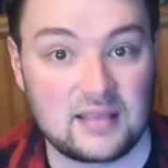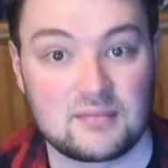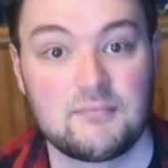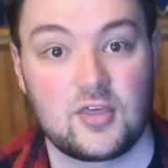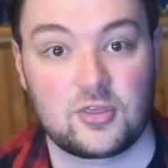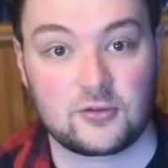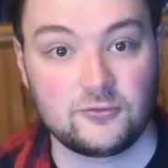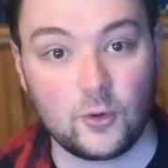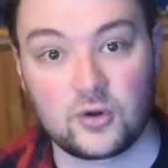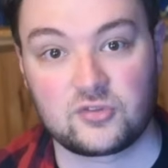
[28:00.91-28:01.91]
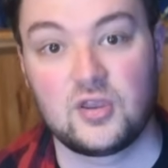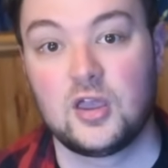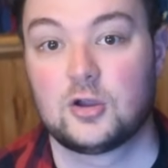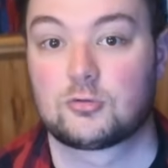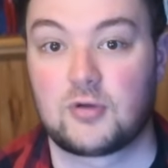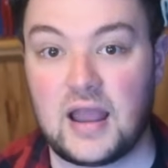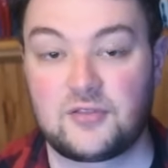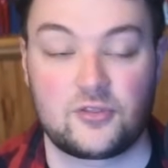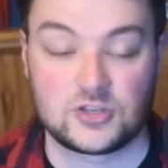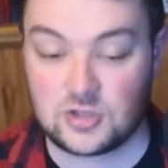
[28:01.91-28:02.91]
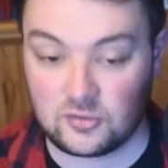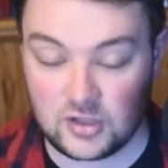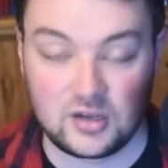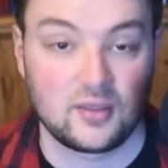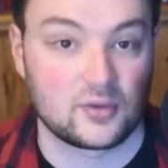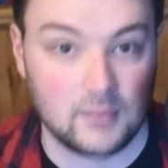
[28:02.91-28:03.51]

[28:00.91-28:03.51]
as a mythic force rather than just another